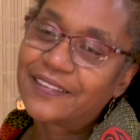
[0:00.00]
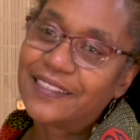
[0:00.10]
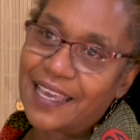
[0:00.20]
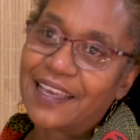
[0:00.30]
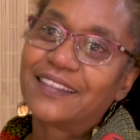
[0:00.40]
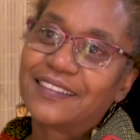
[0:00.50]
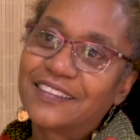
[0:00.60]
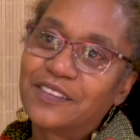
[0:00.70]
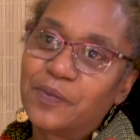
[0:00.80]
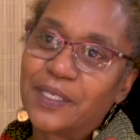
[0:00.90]
Yeah.
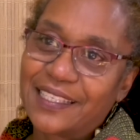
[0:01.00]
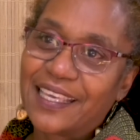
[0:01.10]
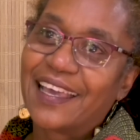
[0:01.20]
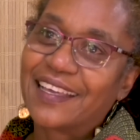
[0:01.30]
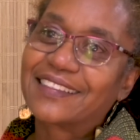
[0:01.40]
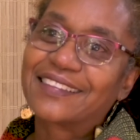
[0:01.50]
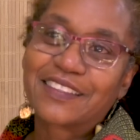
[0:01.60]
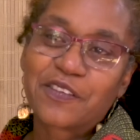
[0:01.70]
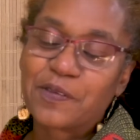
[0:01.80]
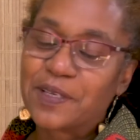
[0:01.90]

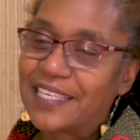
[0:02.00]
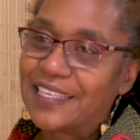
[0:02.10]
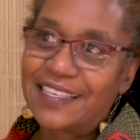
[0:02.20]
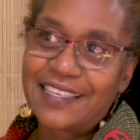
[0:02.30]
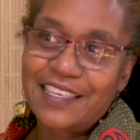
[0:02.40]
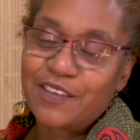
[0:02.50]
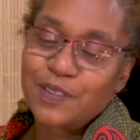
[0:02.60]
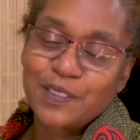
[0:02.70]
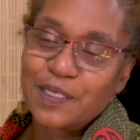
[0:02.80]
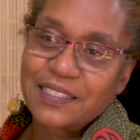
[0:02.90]
So he
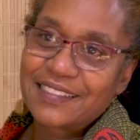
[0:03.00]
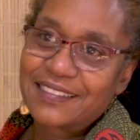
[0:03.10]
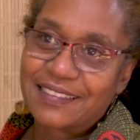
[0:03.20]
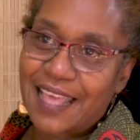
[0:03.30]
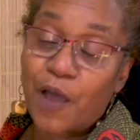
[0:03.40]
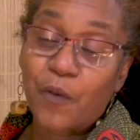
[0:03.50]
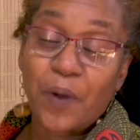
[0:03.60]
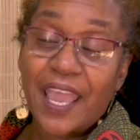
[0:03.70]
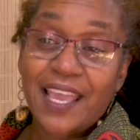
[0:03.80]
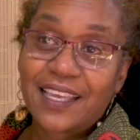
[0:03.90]
was just that
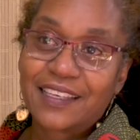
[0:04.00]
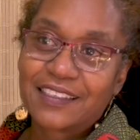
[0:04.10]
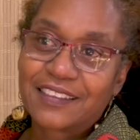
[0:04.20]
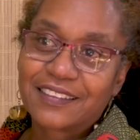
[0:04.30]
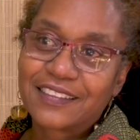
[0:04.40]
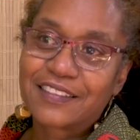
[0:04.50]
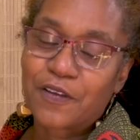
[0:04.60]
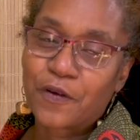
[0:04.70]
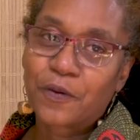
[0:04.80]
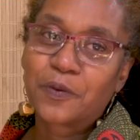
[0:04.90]
way.
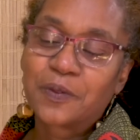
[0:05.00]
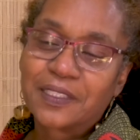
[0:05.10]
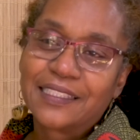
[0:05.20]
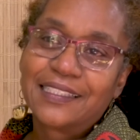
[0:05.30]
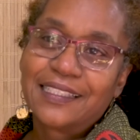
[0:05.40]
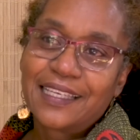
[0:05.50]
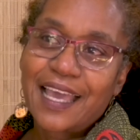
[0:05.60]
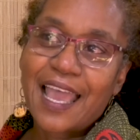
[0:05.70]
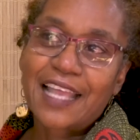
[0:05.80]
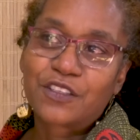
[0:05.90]
So
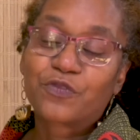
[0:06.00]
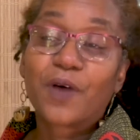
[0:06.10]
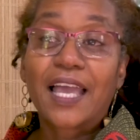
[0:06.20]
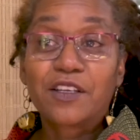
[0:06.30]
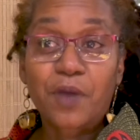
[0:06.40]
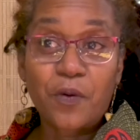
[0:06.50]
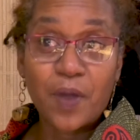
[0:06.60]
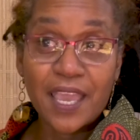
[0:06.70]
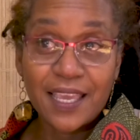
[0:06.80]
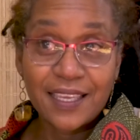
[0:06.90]
I had to find my
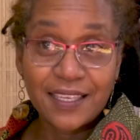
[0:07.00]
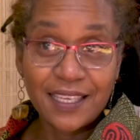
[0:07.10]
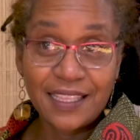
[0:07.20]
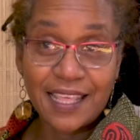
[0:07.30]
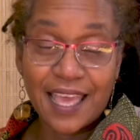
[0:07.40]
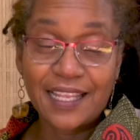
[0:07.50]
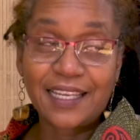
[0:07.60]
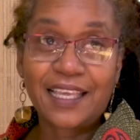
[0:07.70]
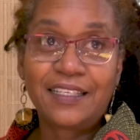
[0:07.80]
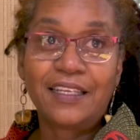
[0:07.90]
way in that,
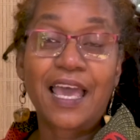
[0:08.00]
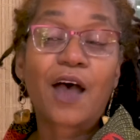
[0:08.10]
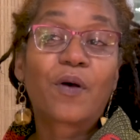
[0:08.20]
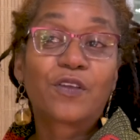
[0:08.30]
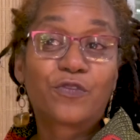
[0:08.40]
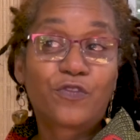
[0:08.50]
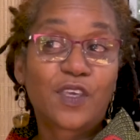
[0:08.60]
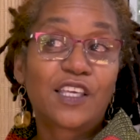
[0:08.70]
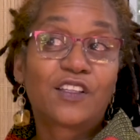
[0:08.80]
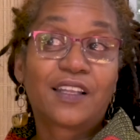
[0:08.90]
and now I
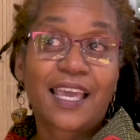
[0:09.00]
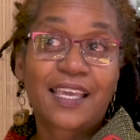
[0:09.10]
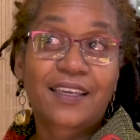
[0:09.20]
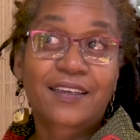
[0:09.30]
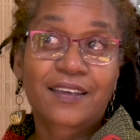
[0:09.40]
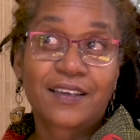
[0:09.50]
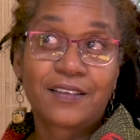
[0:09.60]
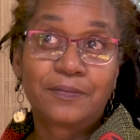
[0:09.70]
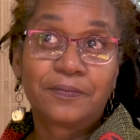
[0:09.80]
feel like I